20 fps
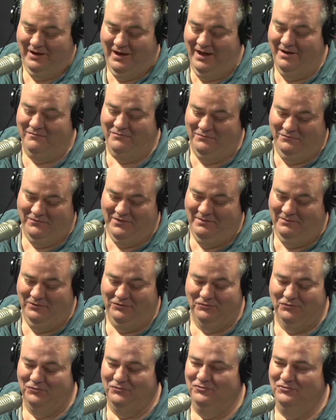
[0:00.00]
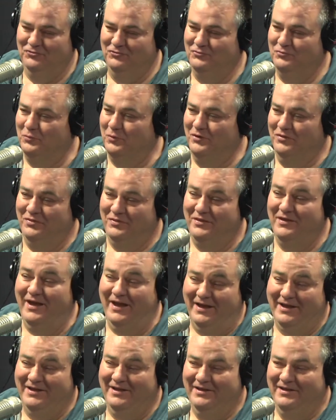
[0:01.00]
got it from family sources, use the word
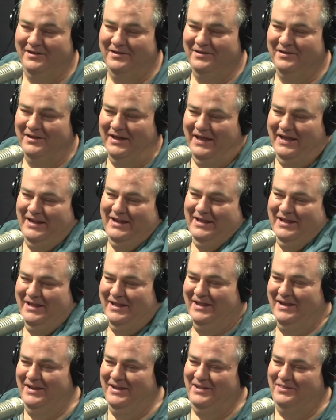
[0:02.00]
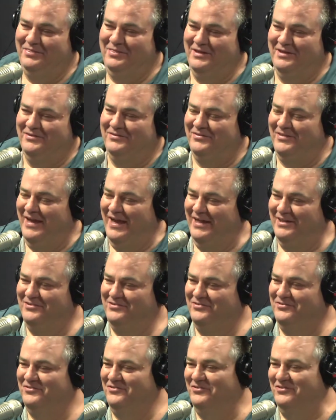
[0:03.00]
thick. And he thinks
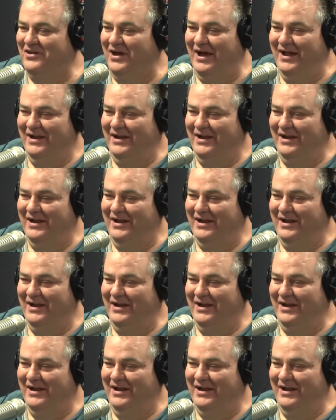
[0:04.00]
that's not...